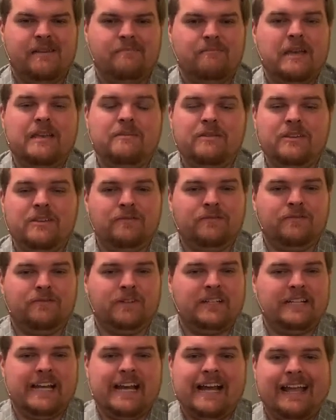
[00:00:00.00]
Maybe you
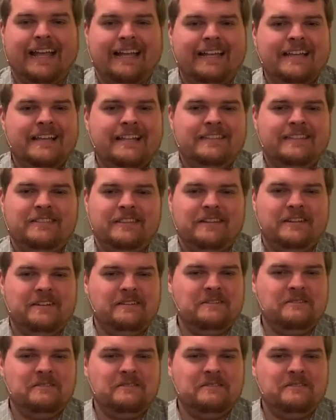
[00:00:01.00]
forgot uh,